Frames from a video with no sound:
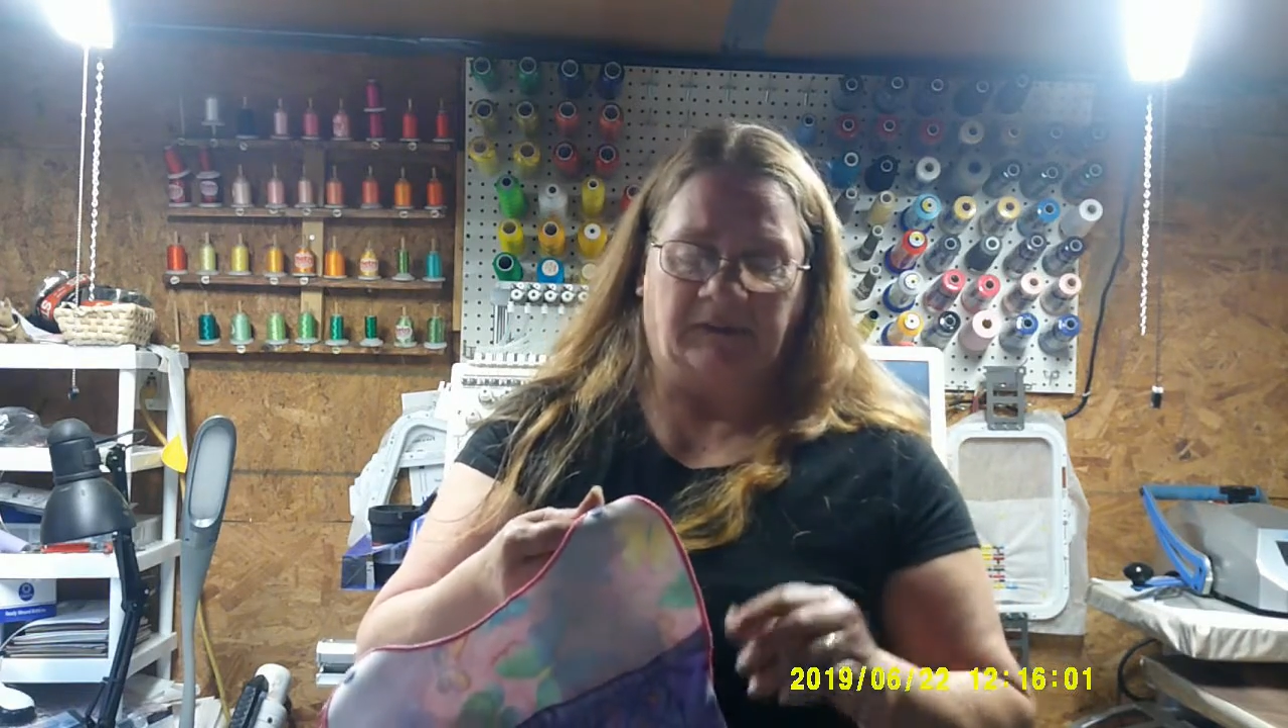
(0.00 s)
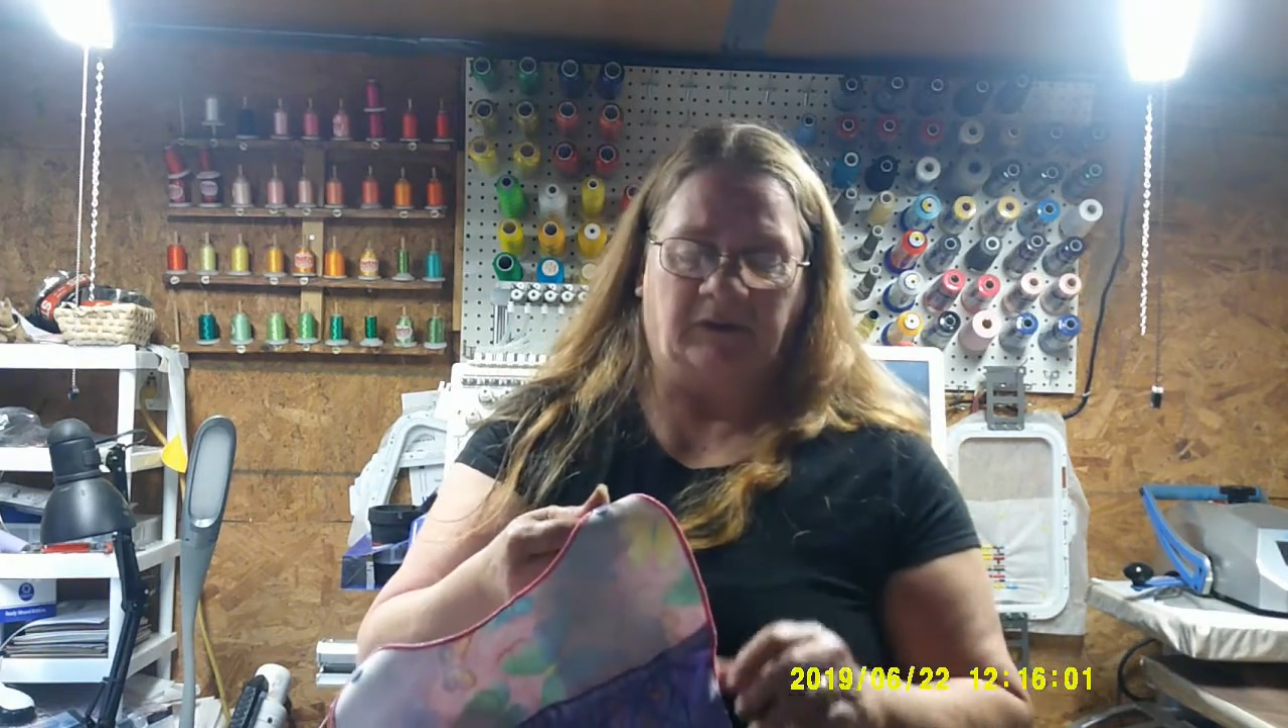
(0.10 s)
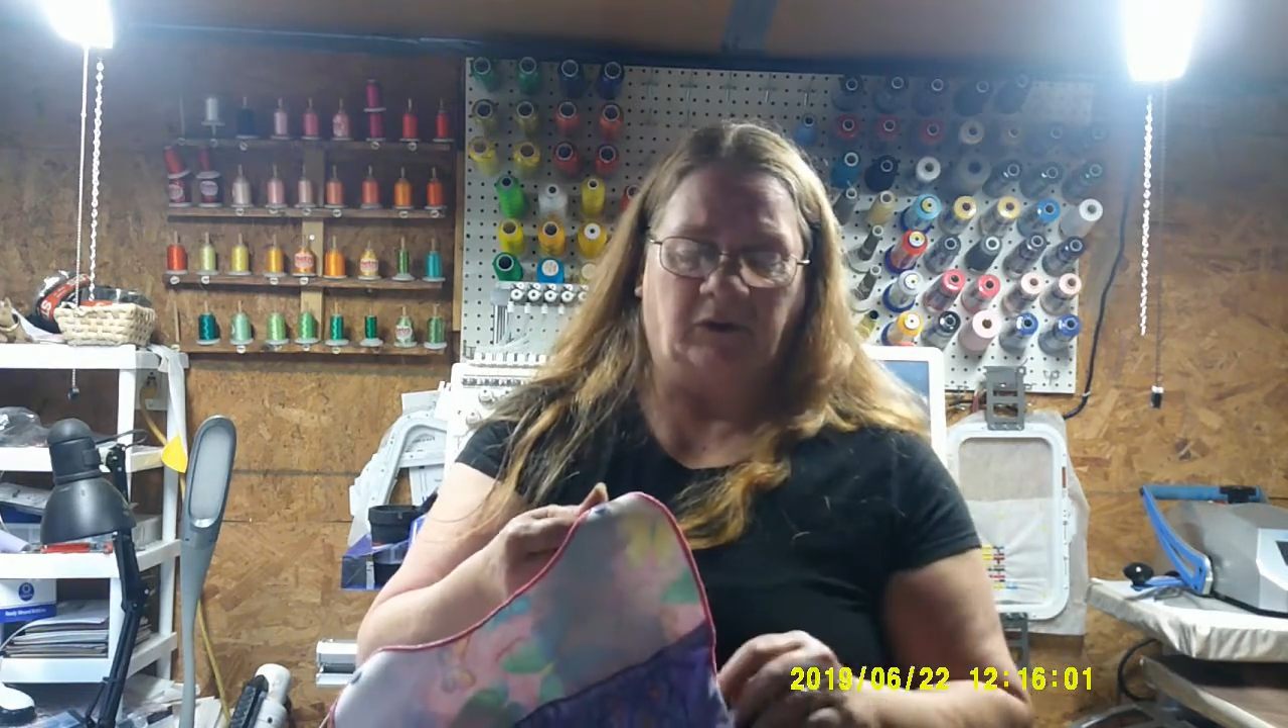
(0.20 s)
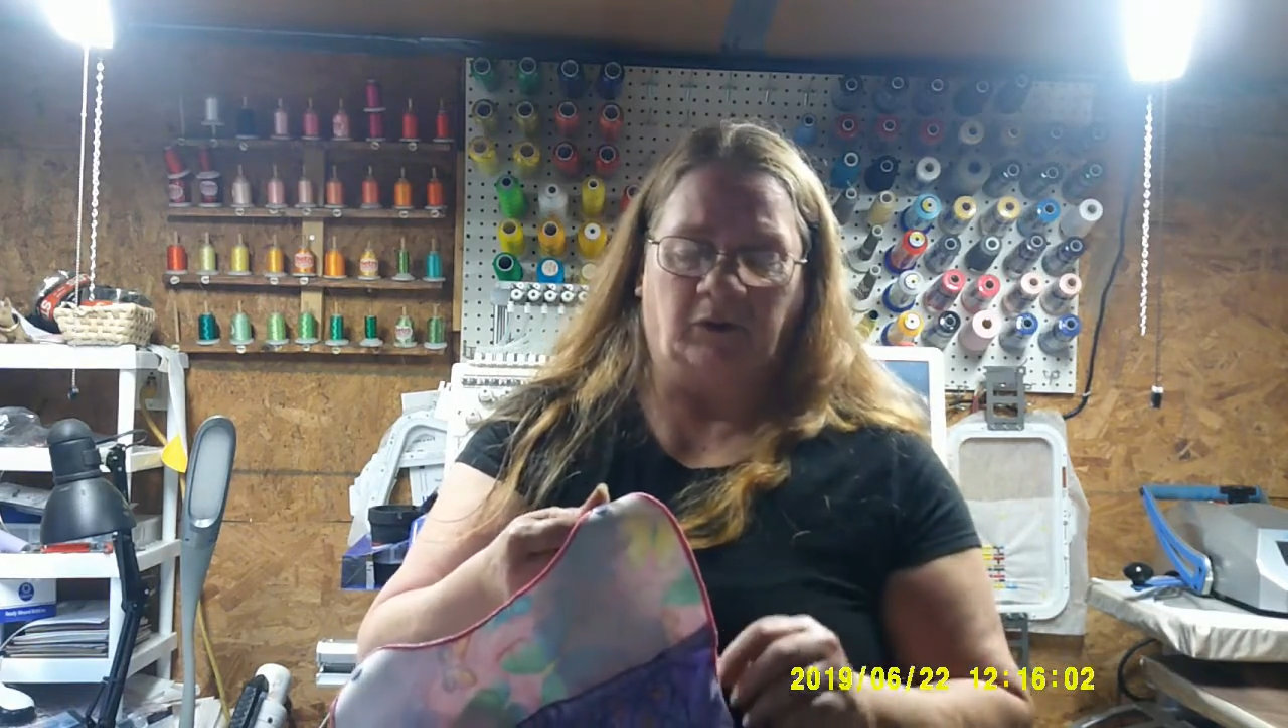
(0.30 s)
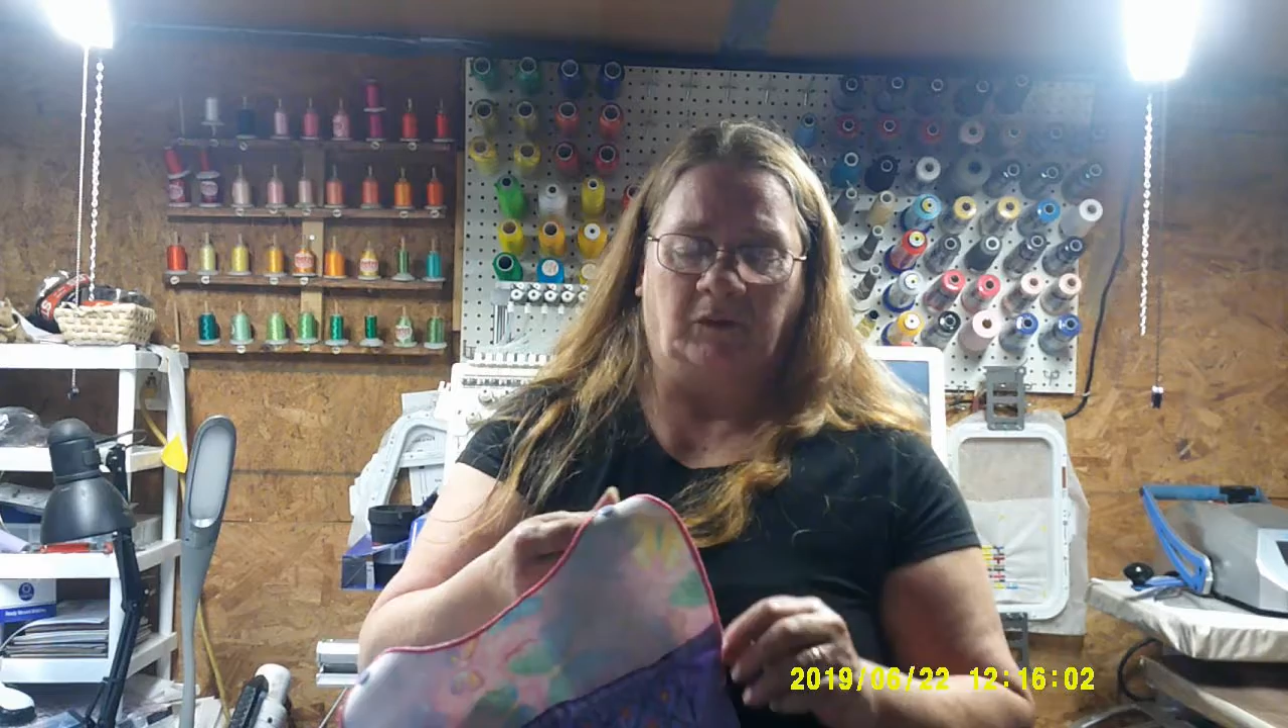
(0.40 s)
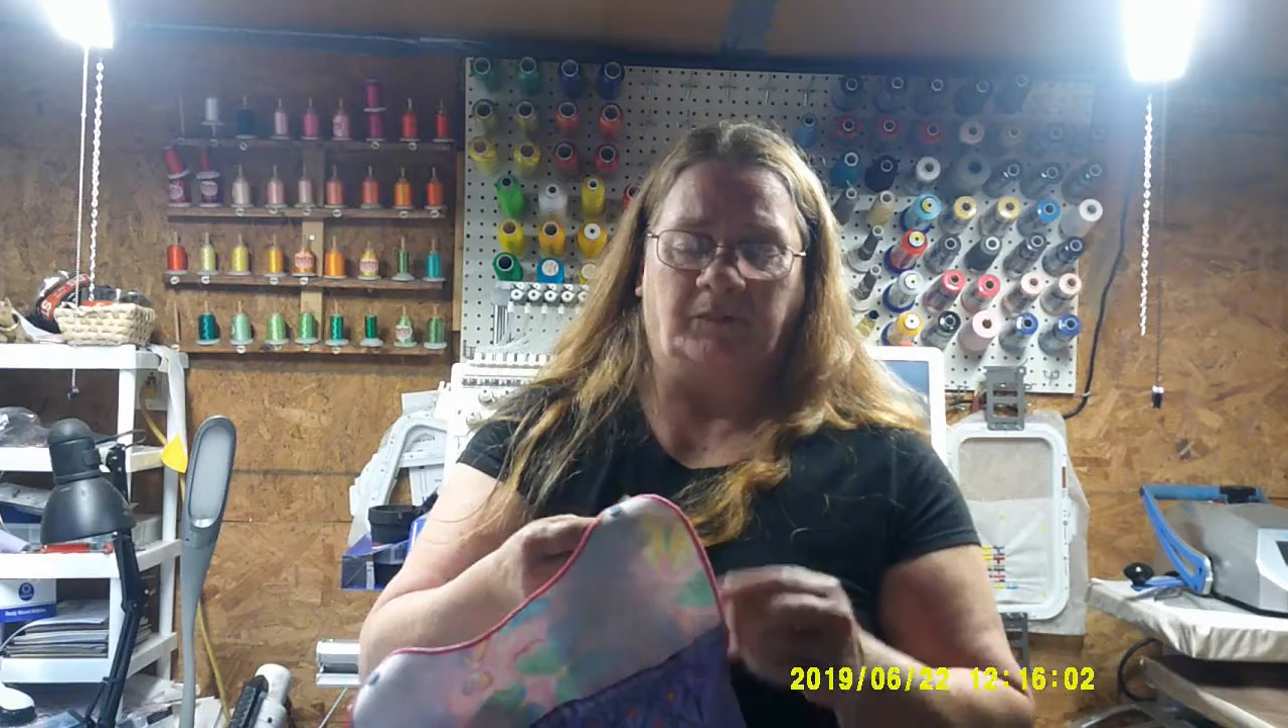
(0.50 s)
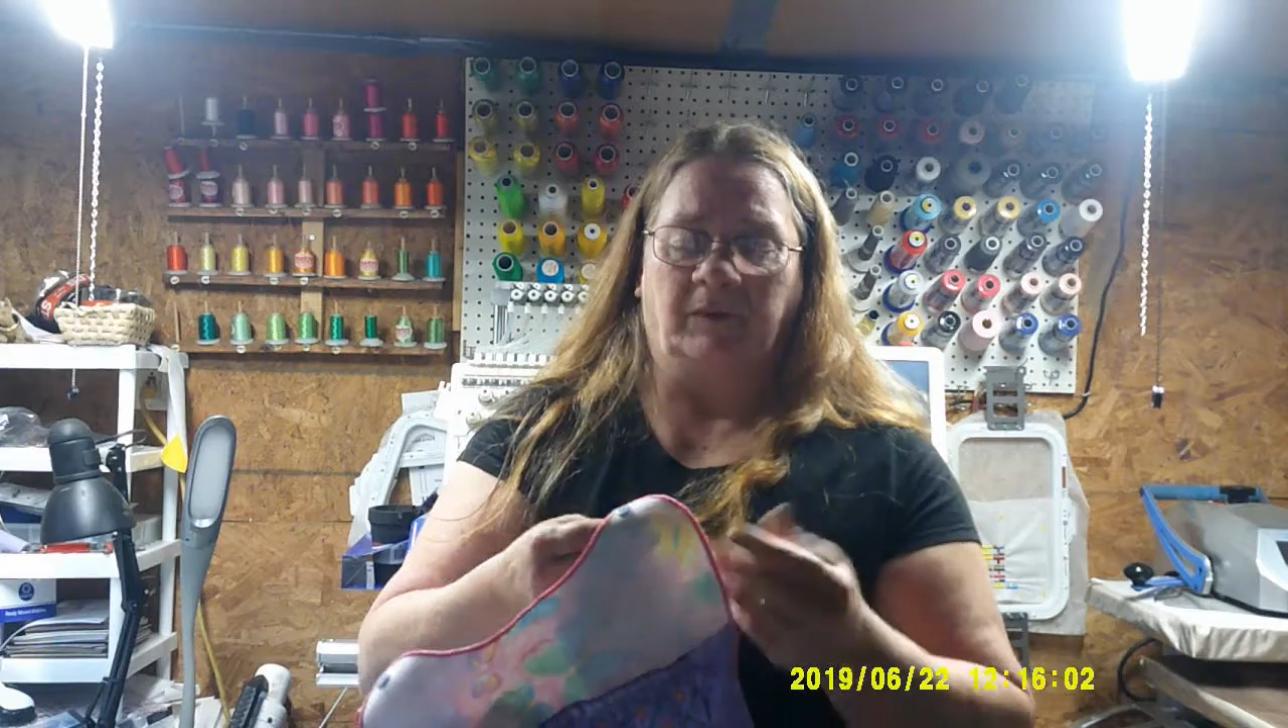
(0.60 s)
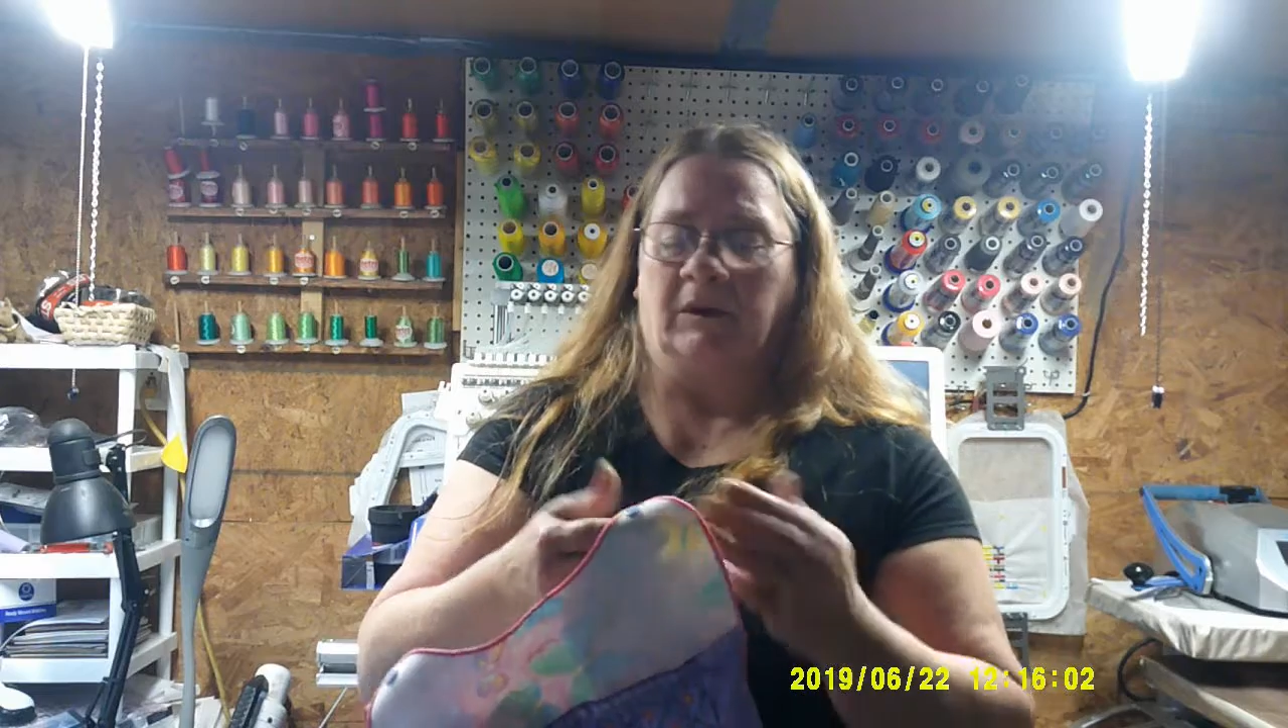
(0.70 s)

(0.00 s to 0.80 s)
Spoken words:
in the hoop